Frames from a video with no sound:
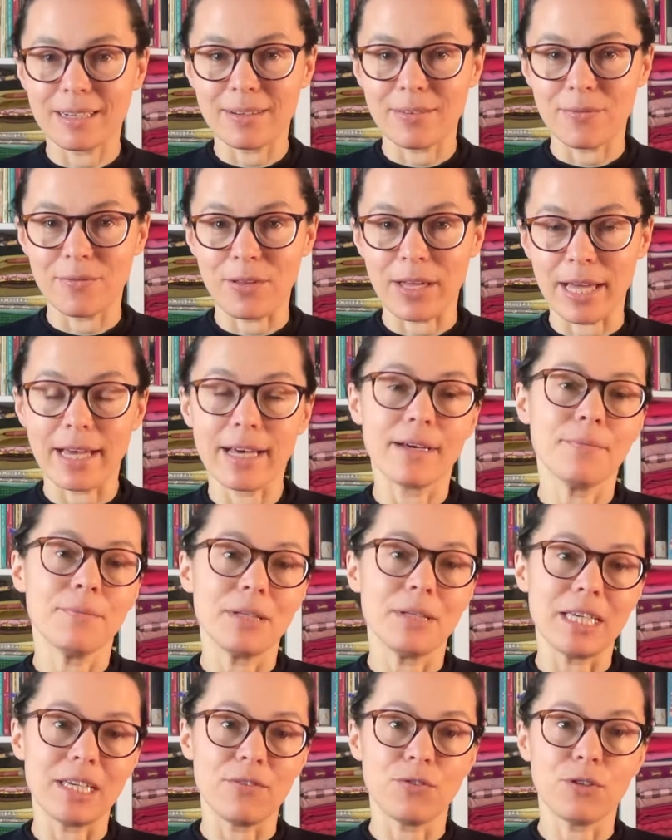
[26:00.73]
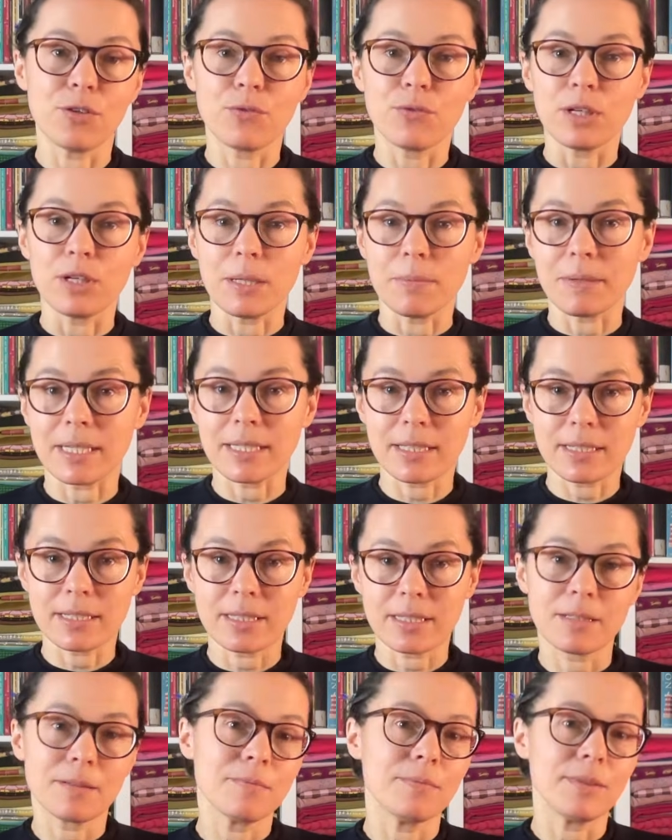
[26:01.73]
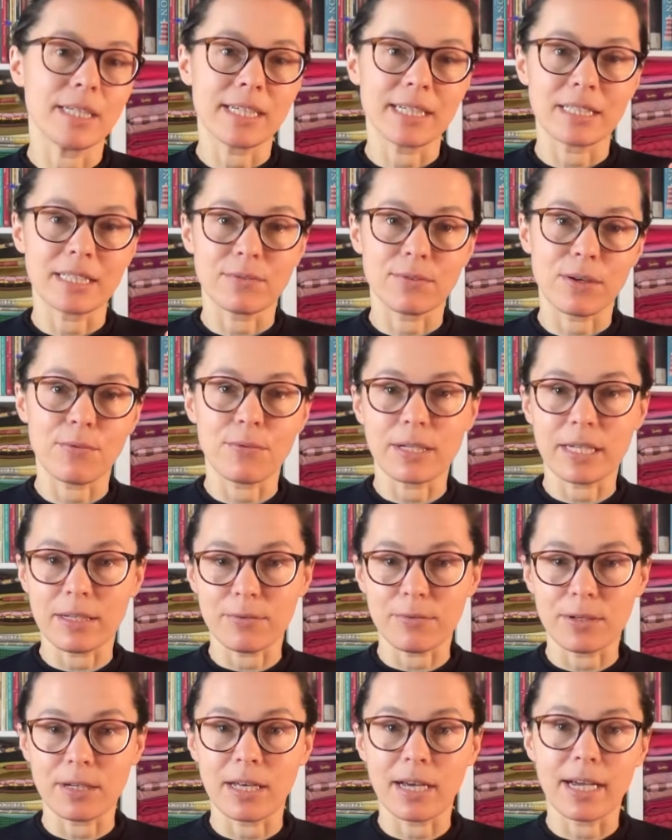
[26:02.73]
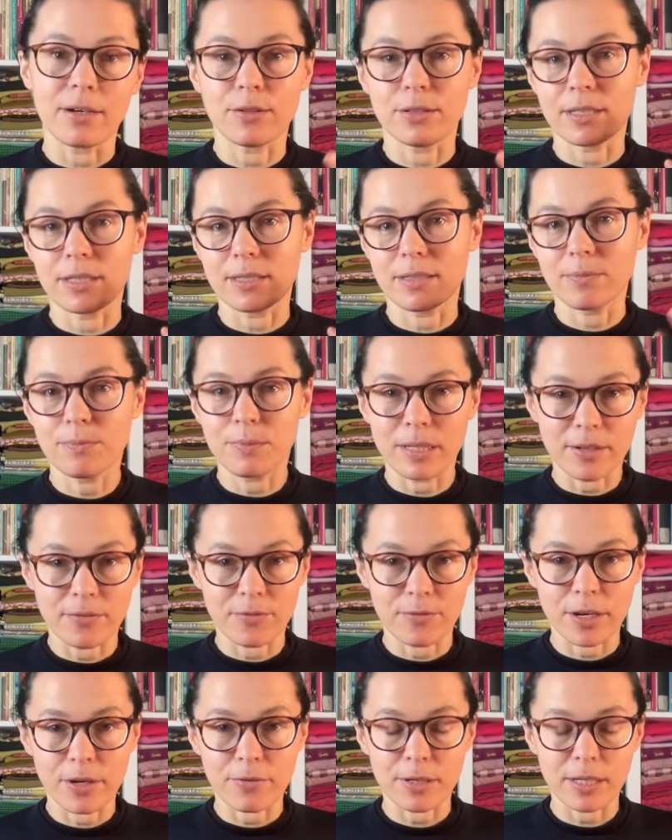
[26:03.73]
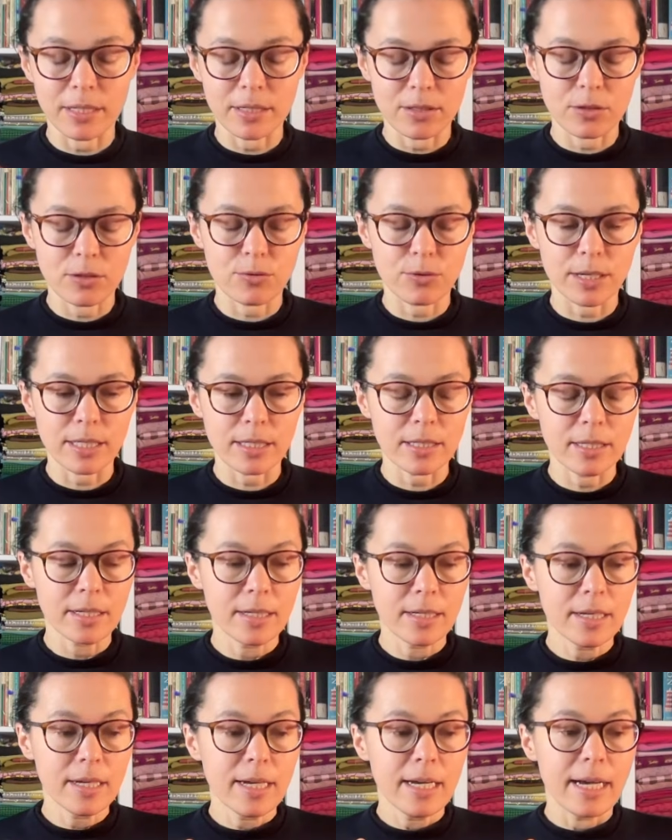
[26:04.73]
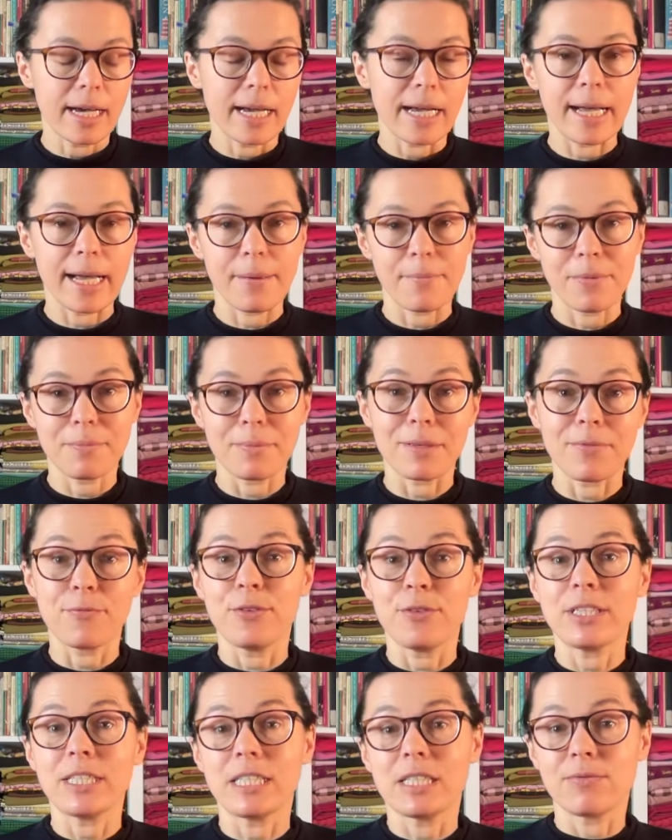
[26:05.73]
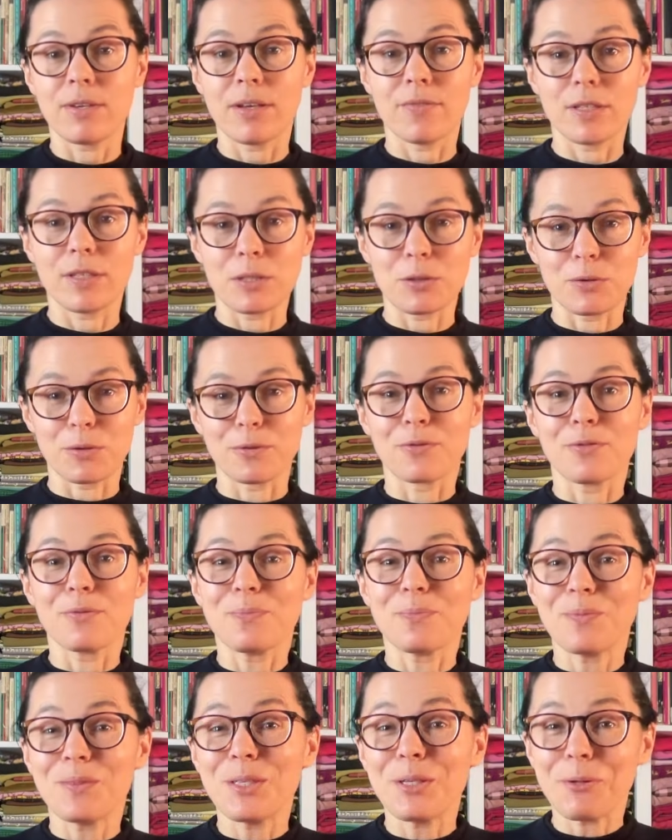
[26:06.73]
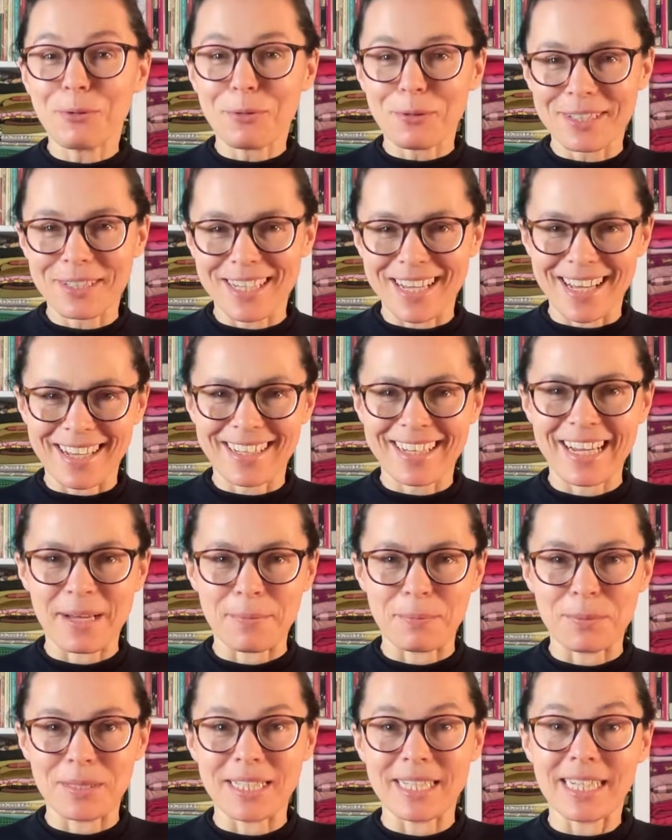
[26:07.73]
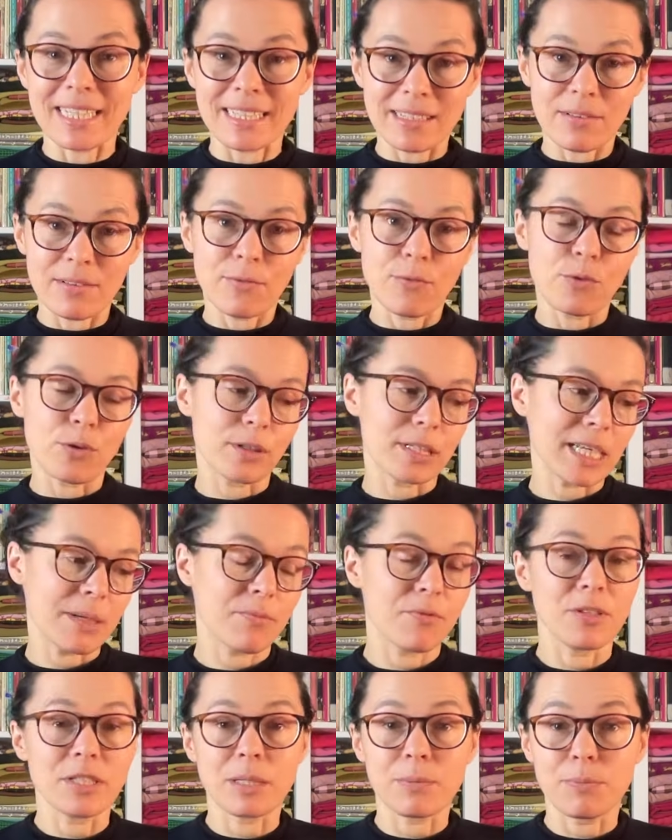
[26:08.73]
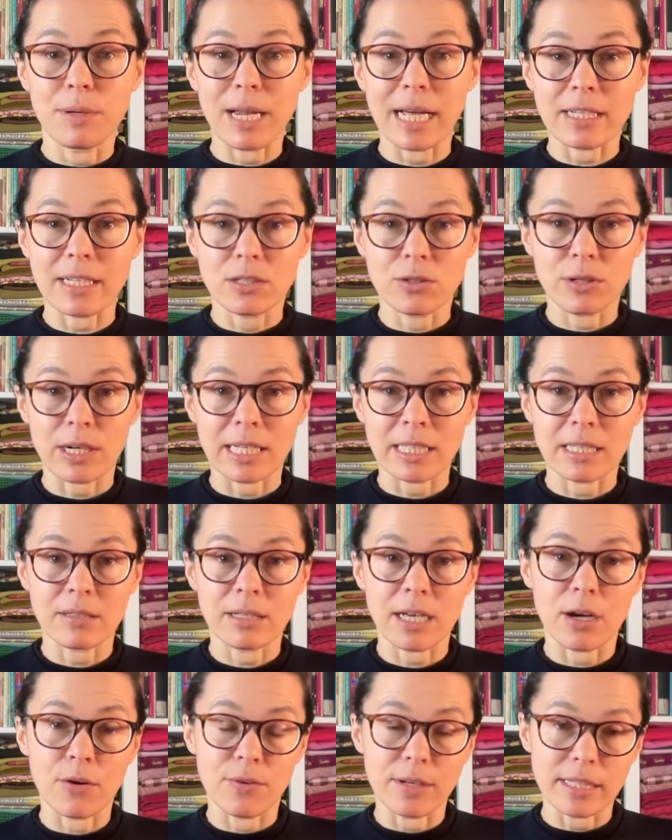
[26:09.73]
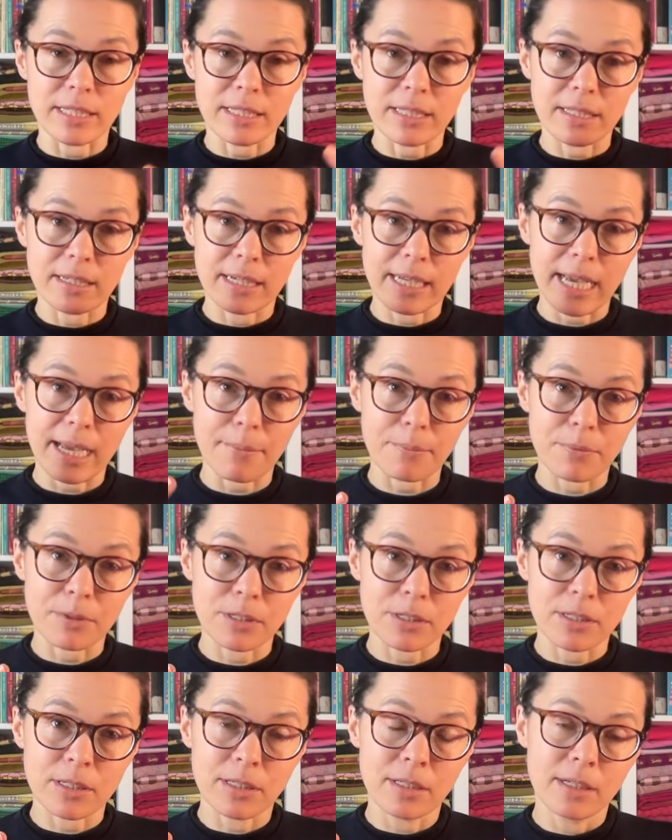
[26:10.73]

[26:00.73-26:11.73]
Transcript: wear if you're fully busted, because they really rely on it being very straight. But this is where the sort of the order comes in, and for example, it's a black dress, how I still kept